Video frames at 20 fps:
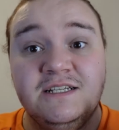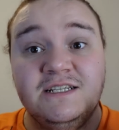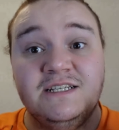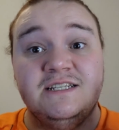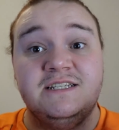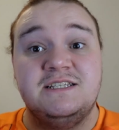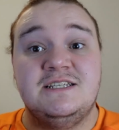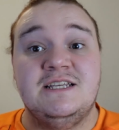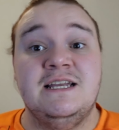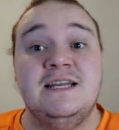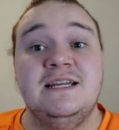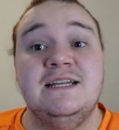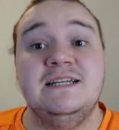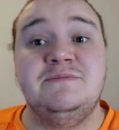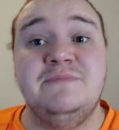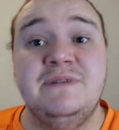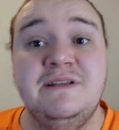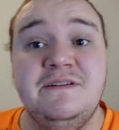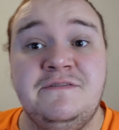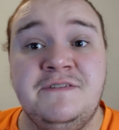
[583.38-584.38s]
So here's
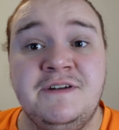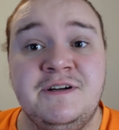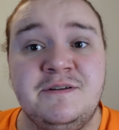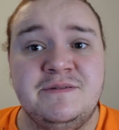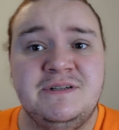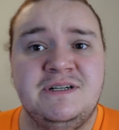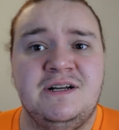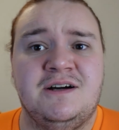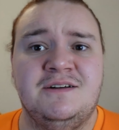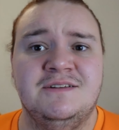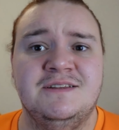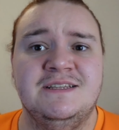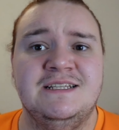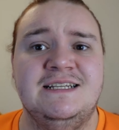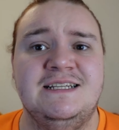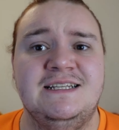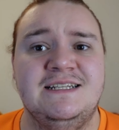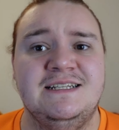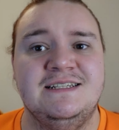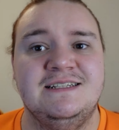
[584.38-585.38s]
me filming on
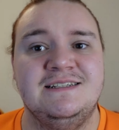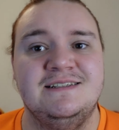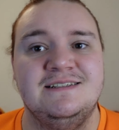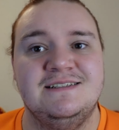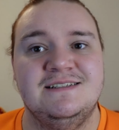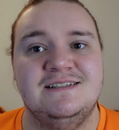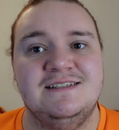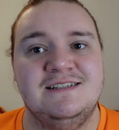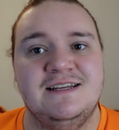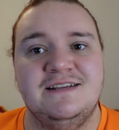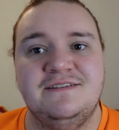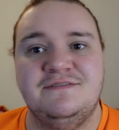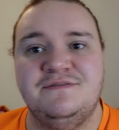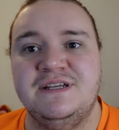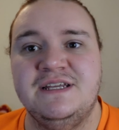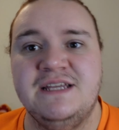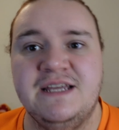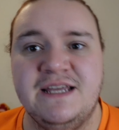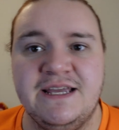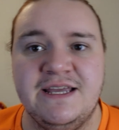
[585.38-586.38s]
the
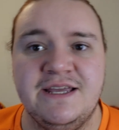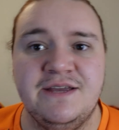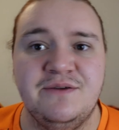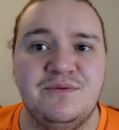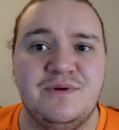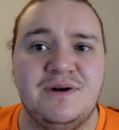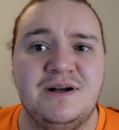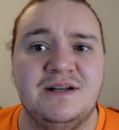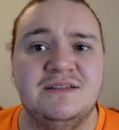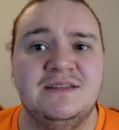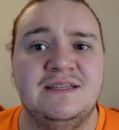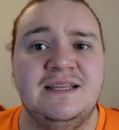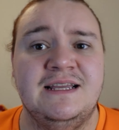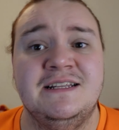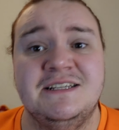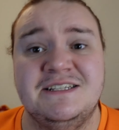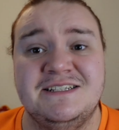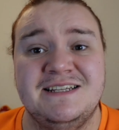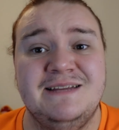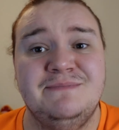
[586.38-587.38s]
ZVE-10 in
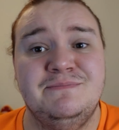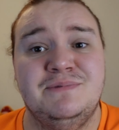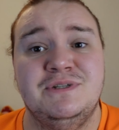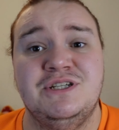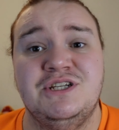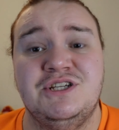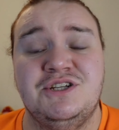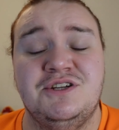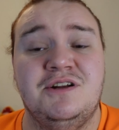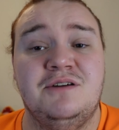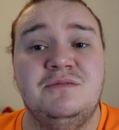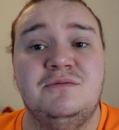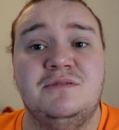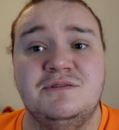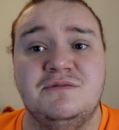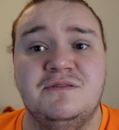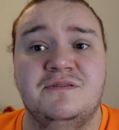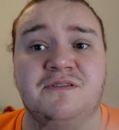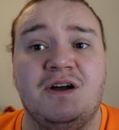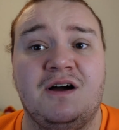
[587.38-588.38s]
the same position I
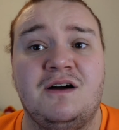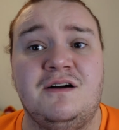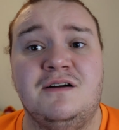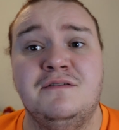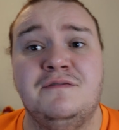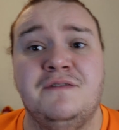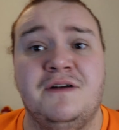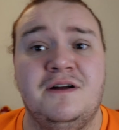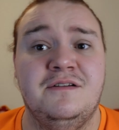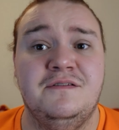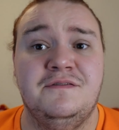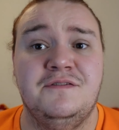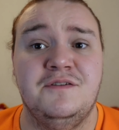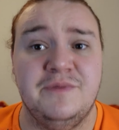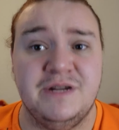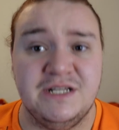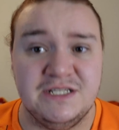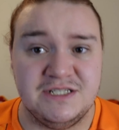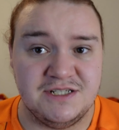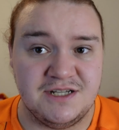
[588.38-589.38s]
was with the iPhone a few
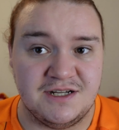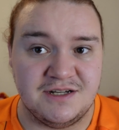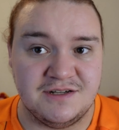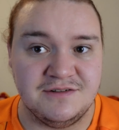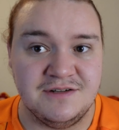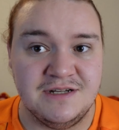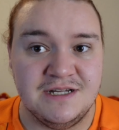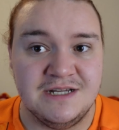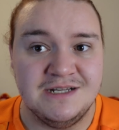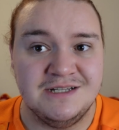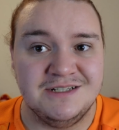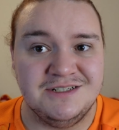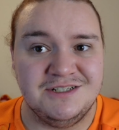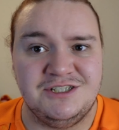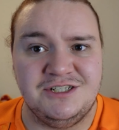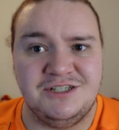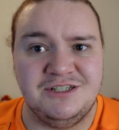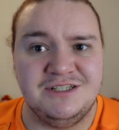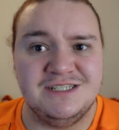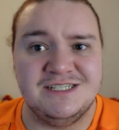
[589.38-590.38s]
minutes ago,
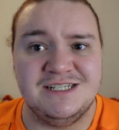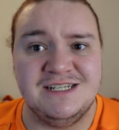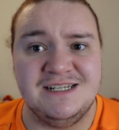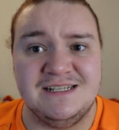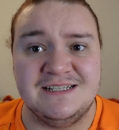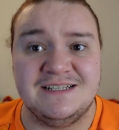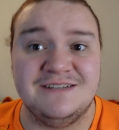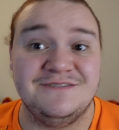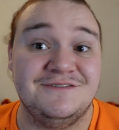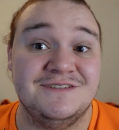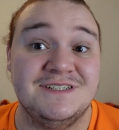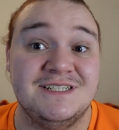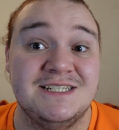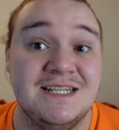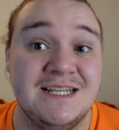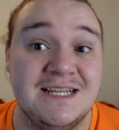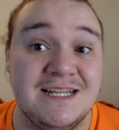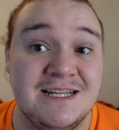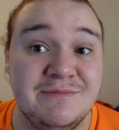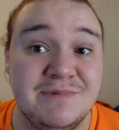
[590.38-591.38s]
just so you can see the difference in
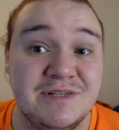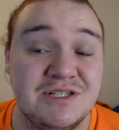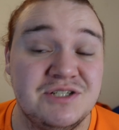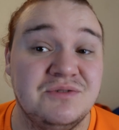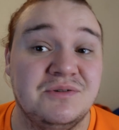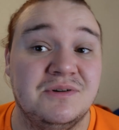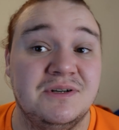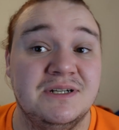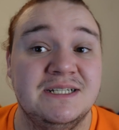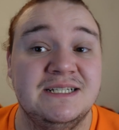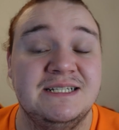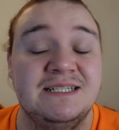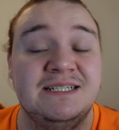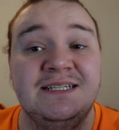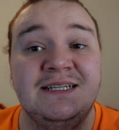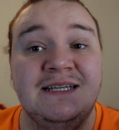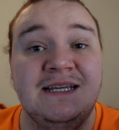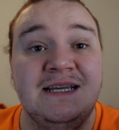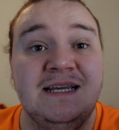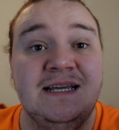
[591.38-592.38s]
the image
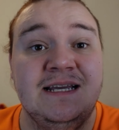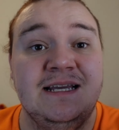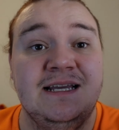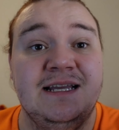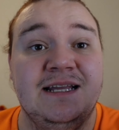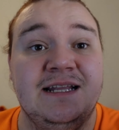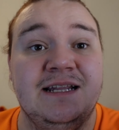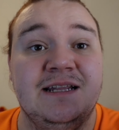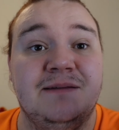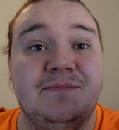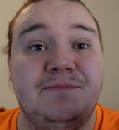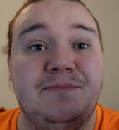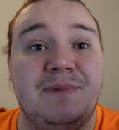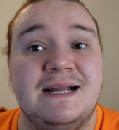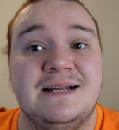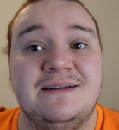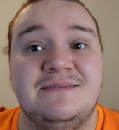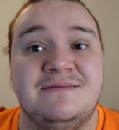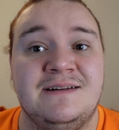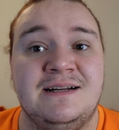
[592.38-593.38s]
quality, in the
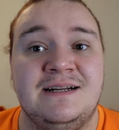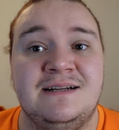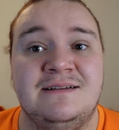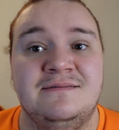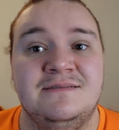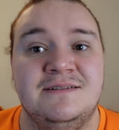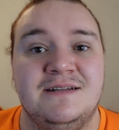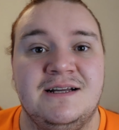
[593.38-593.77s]
background.